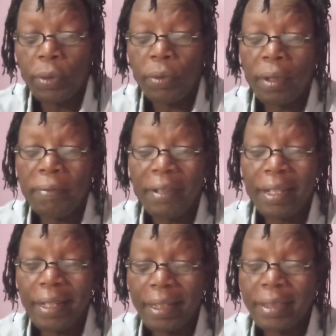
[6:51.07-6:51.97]
You have
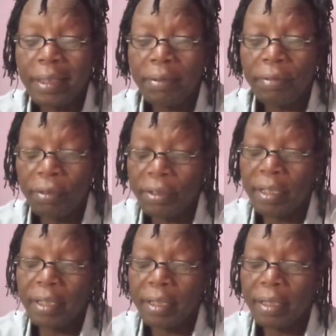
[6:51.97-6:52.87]
electric
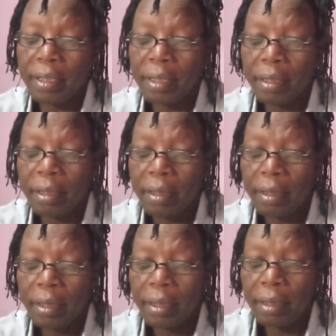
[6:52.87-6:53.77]
forces.
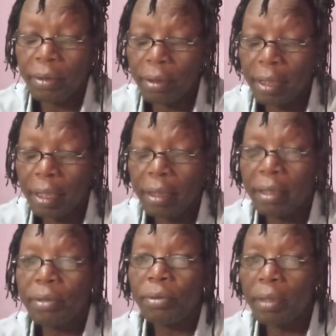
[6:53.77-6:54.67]
Okay,
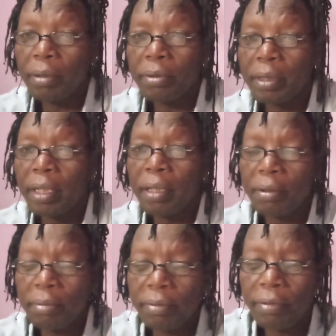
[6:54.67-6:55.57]
this is what I was telling
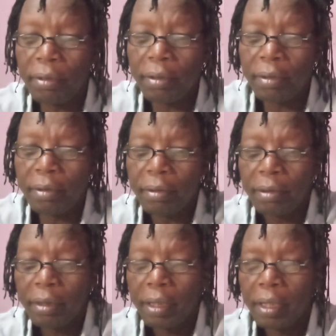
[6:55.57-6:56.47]
you before.
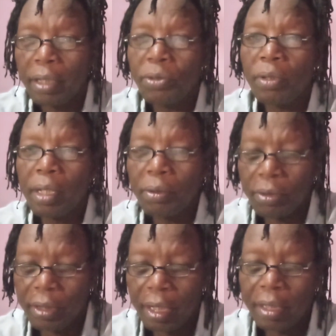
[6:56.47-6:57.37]
Actually I
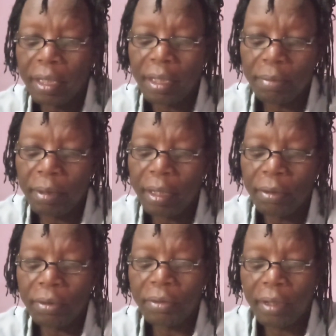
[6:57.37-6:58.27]
was guessing it, but I
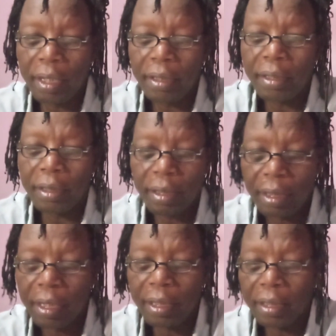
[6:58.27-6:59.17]
was right.
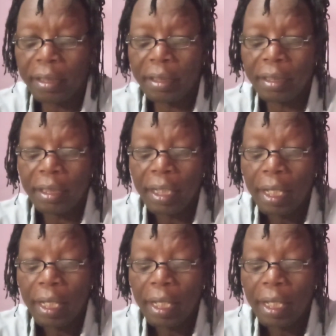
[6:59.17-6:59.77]
Here it is.